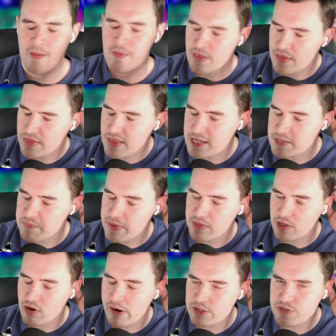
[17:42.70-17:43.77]
there's been
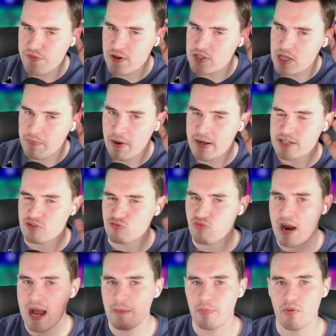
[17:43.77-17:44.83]
the controversy about his
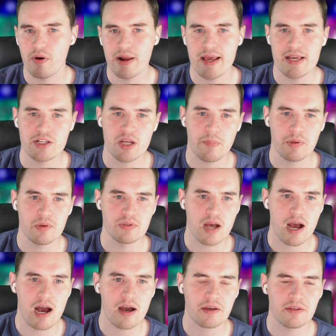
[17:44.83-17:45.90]
rap on AEW
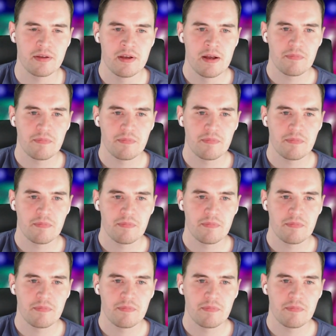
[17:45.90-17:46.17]
Dark.